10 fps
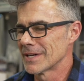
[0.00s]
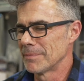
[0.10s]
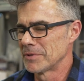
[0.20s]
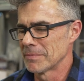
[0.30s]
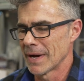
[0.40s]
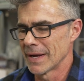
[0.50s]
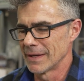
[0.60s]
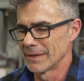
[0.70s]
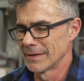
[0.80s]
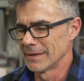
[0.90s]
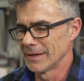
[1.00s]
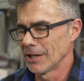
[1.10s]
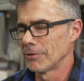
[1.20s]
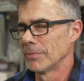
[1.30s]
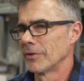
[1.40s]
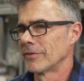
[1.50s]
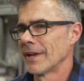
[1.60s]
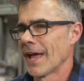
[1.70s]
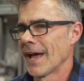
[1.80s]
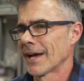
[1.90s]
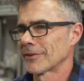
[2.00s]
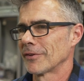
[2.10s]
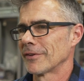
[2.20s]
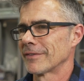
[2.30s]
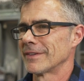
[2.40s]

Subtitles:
up to my elbows in axles